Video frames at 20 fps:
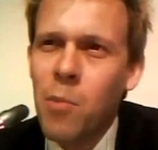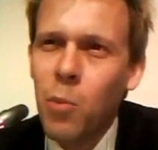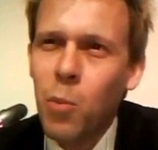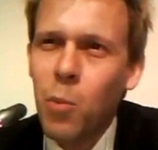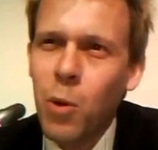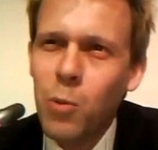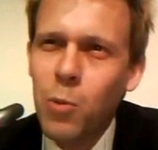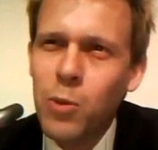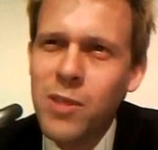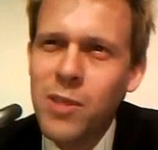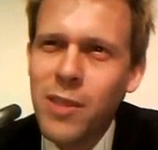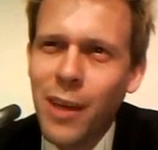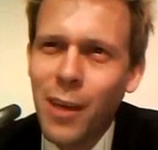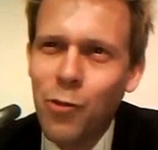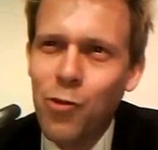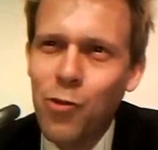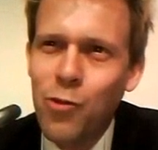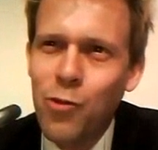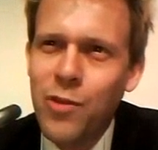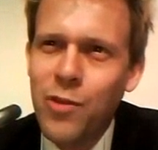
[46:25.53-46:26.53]
But what was
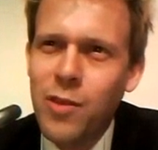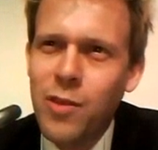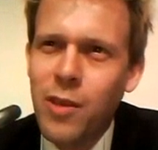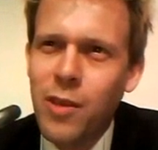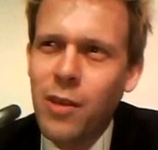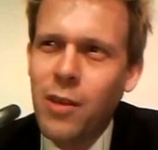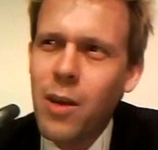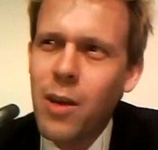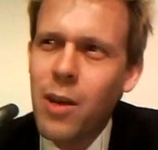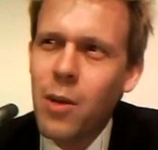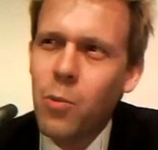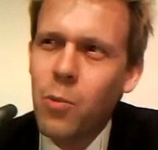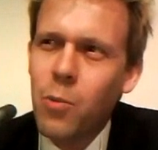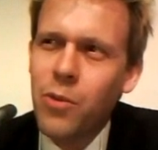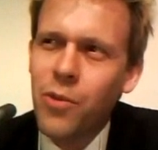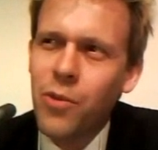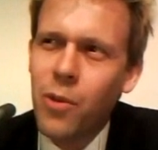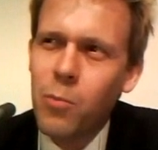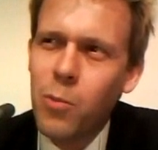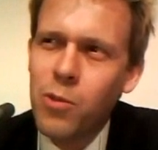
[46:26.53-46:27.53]
interesting
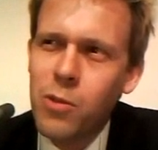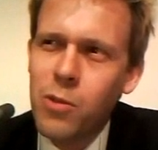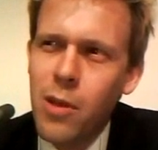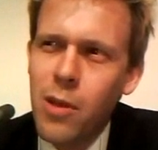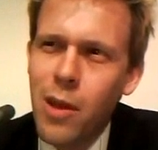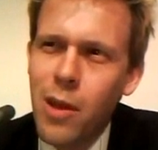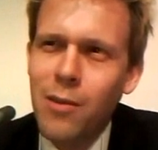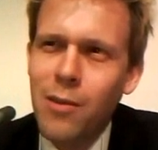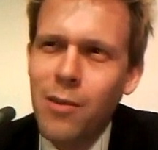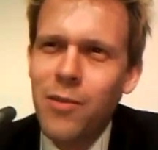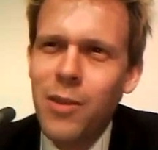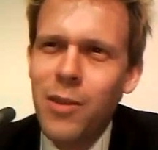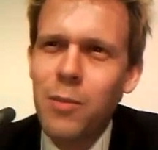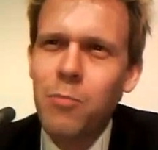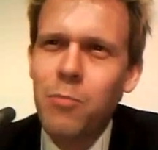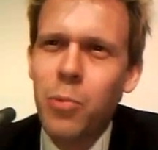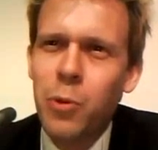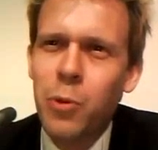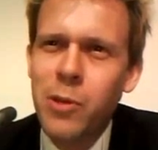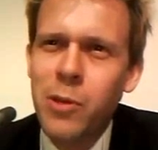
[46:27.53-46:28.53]
was almost none of the
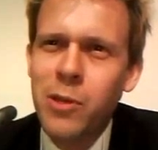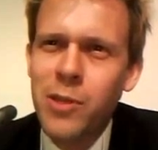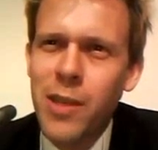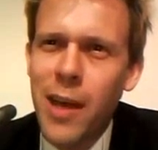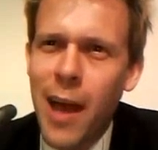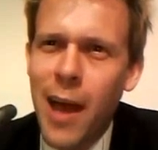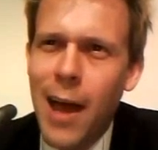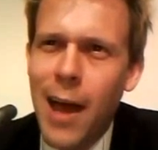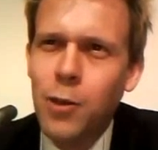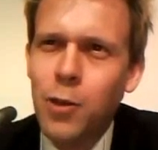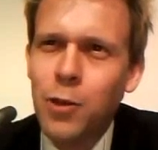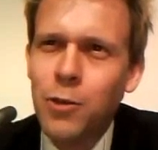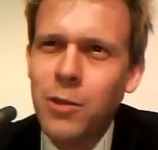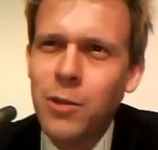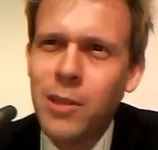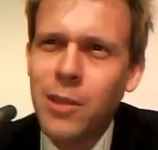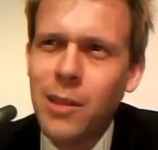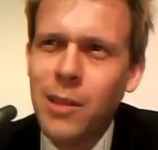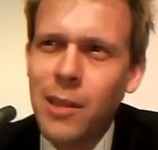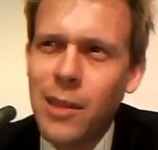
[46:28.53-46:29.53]
employers
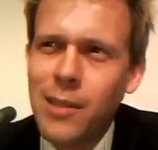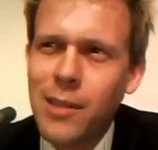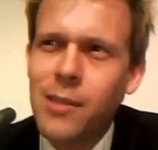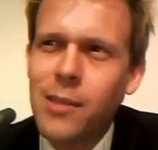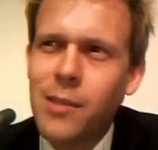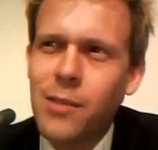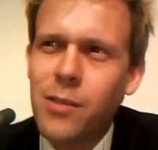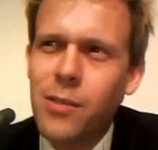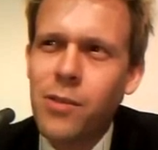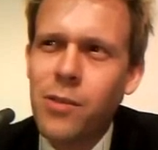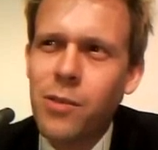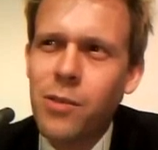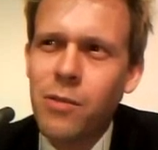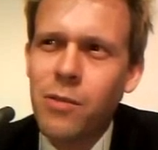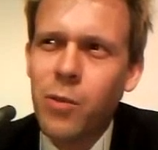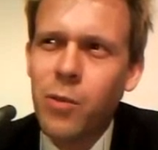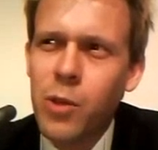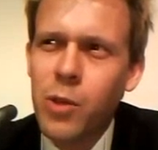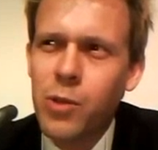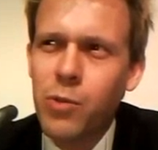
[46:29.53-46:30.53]
actually listened to
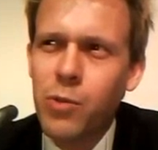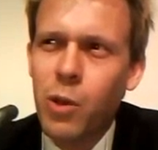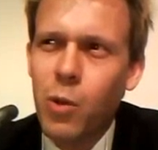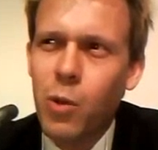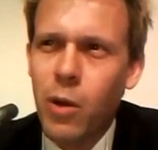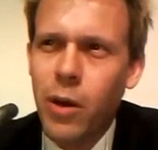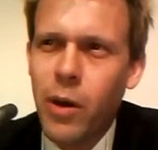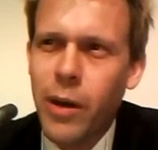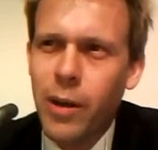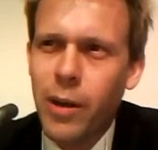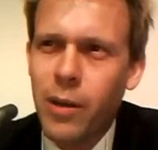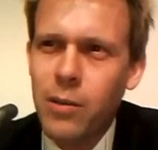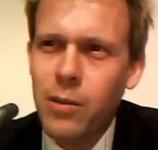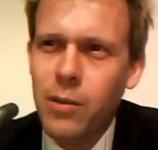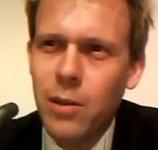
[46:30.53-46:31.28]
the voice recording.